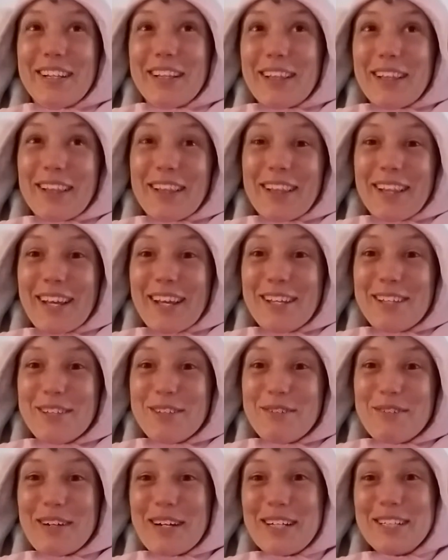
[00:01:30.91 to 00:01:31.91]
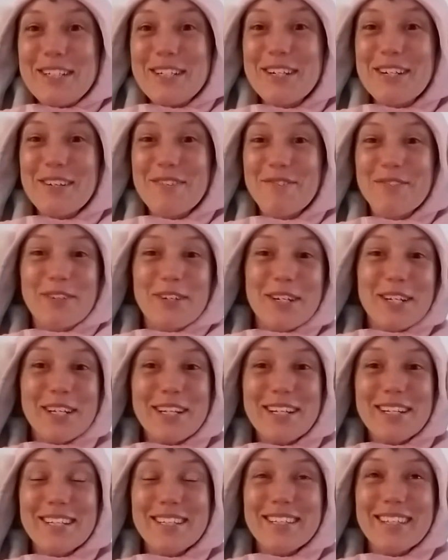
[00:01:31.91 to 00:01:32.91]
let's watch it. I'm pretty
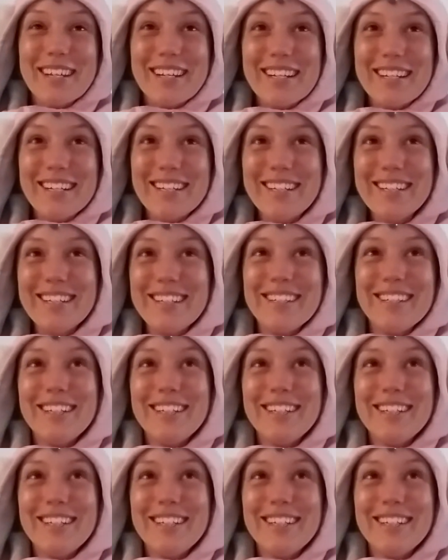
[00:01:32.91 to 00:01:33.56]
excited. Oh